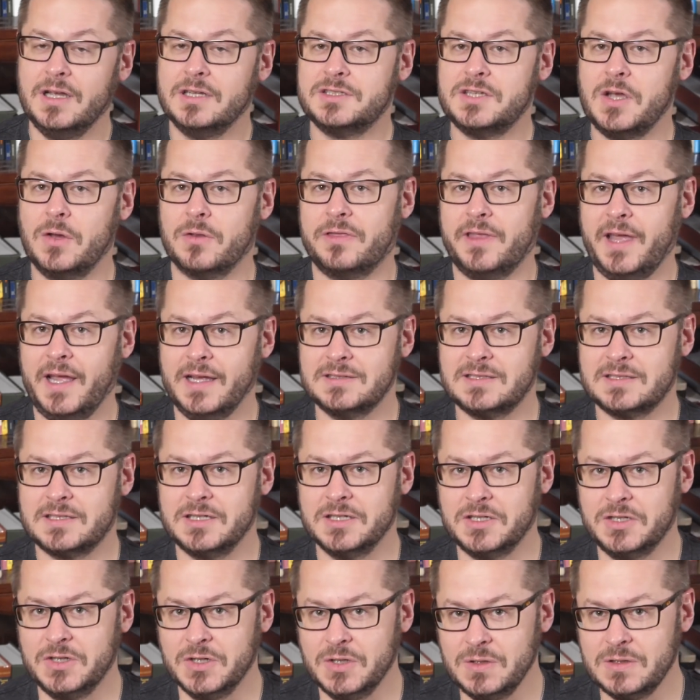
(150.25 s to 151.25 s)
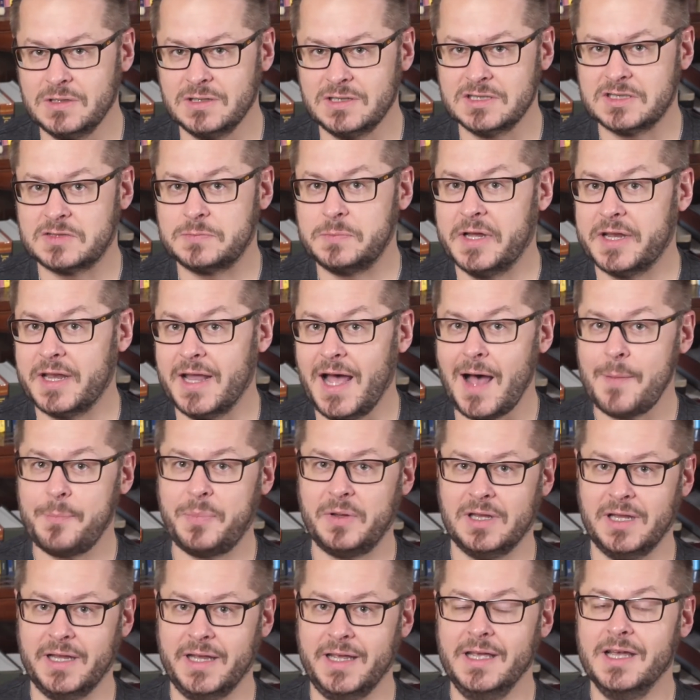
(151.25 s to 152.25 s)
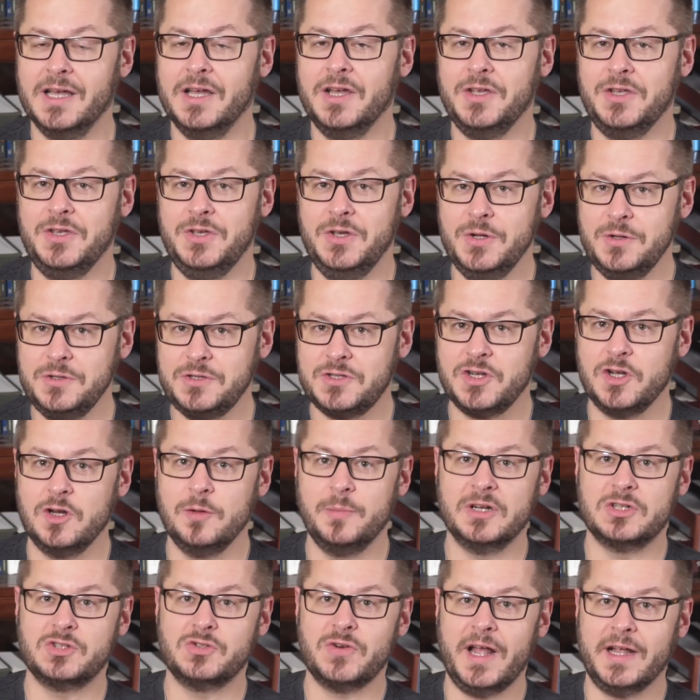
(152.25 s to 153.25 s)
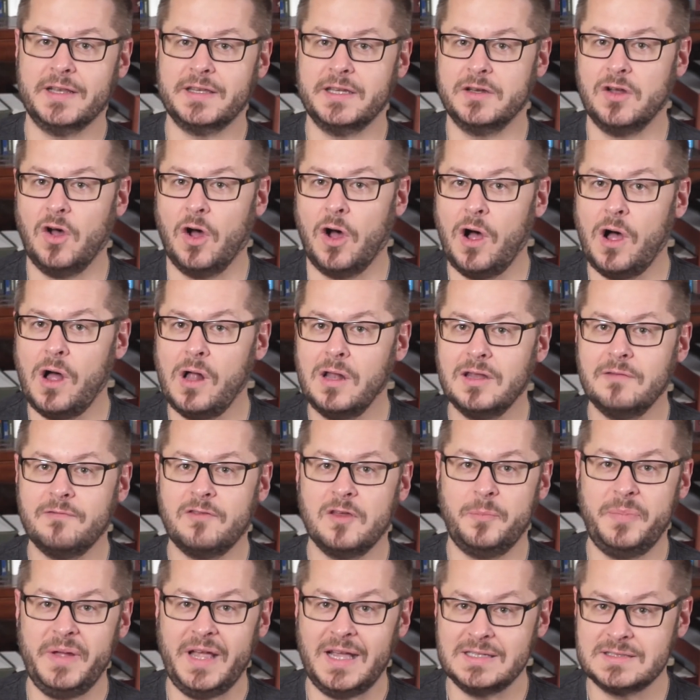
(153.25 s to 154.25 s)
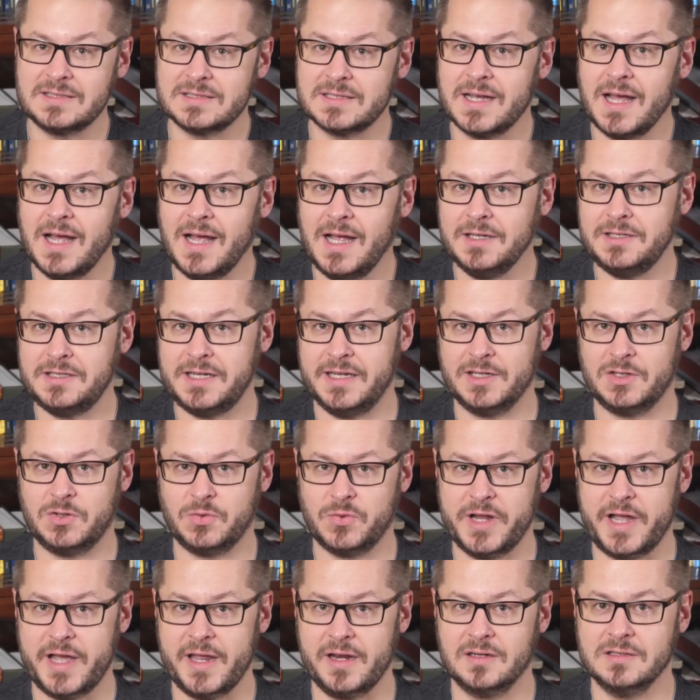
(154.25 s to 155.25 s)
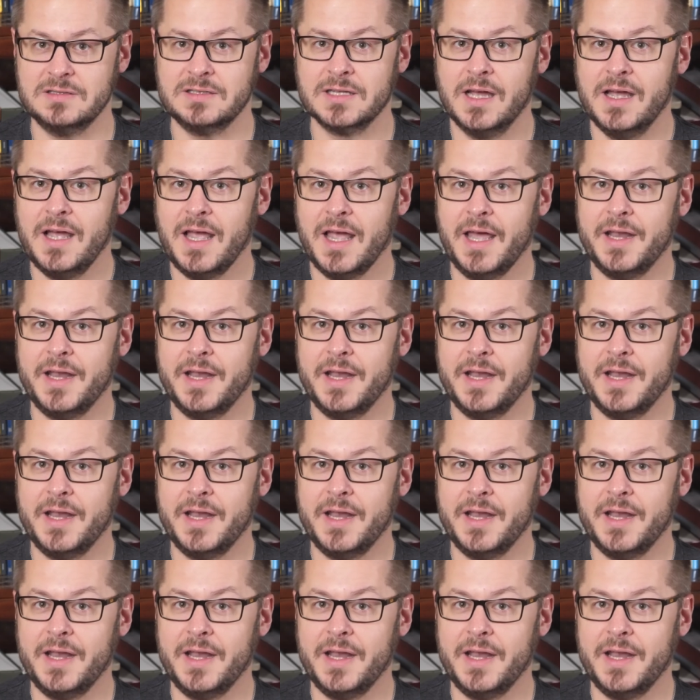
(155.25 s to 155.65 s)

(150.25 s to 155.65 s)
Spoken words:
So thanks to Google's monopoly, YouTube attracted all of the best content creators,